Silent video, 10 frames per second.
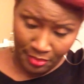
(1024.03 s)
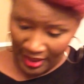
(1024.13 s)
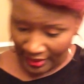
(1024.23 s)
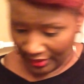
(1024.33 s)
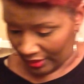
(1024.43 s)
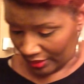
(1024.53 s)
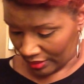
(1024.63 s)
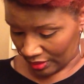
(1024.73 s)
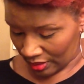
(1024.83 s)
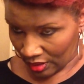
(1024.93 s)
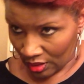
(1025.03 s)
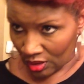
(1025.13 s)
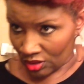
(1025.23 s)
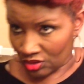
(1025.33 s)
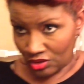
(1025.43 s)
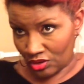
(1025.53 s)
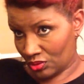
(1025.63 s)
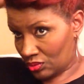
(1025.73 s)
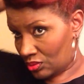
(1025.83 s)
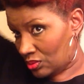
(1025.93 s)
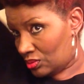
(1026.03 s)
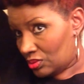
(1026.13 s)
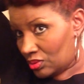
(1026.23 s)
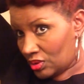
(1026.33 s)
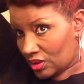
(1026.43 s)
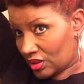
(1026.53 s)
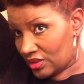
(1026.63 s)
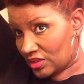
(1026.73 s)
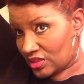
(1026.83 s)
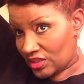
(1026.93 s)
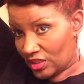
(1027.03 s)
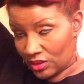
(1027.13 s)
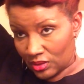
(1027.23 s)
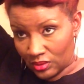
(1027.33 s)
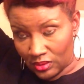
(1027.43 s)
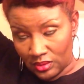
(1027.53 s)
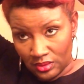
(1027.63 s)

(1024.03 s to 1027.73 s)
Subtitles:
back hair to conceal